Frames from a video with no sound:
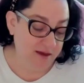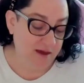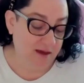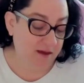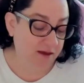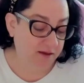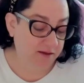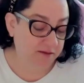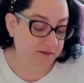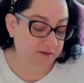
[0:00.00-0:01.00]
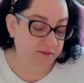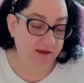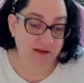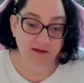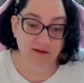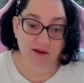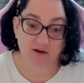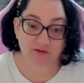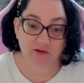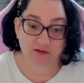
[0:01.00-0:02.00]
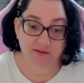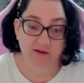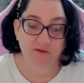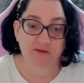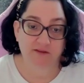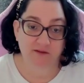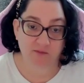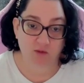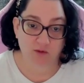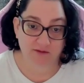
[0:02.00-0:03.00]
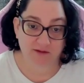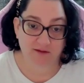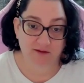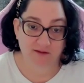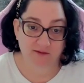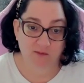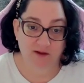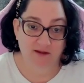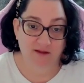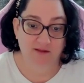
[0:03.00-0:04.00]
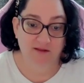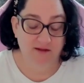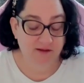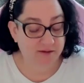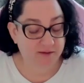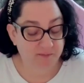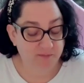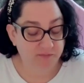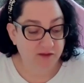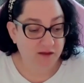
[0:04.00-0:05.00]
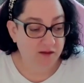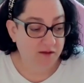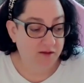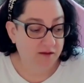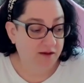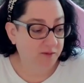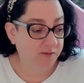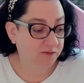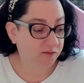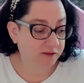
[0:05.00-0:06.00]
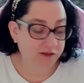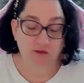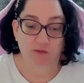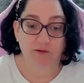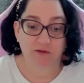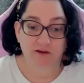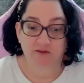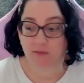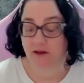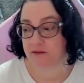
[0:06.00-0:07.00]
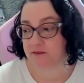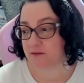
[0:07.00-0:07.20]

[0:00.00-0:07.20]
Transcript: and taking care of yourself is important as well. I was really thrown off base